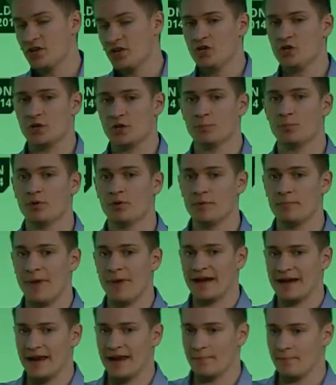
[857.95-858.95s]
You could put
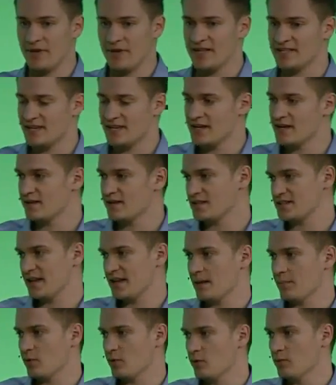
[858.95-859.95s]
magnetic beads into the
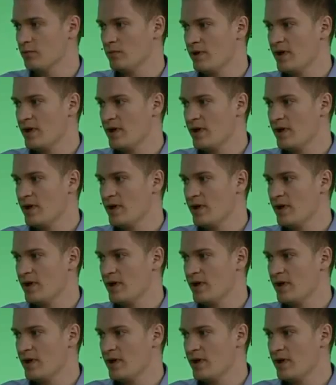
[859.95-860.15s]
sample